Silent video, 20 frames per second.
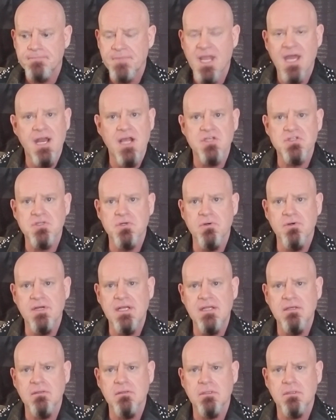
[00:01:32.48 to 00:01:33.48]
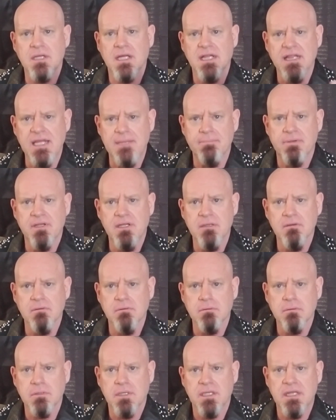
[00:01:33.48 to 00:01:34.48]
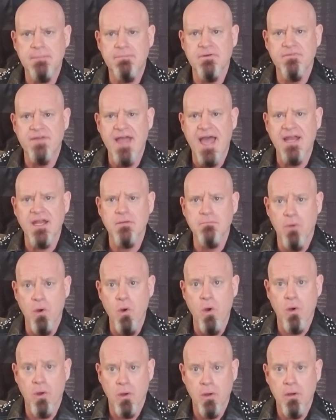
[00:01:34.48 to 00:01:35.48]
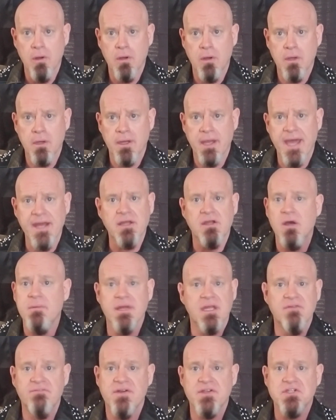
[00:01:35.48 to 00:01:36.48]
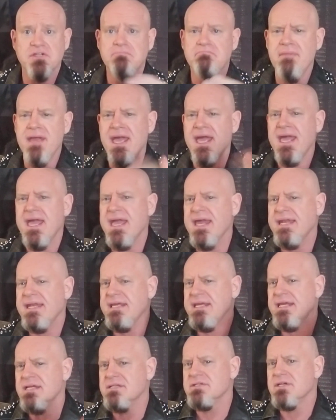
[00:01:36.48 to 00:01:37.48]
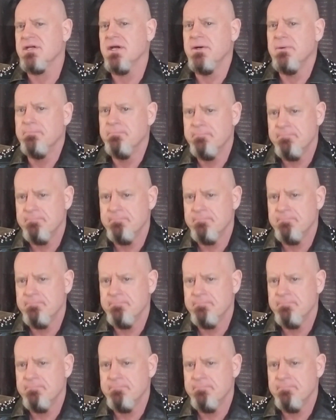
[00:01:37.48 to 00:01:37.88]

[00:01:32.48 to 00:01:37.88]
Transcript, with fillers: and I saw a little clip, a little clip of Alan Moore at a comic convention many years ago.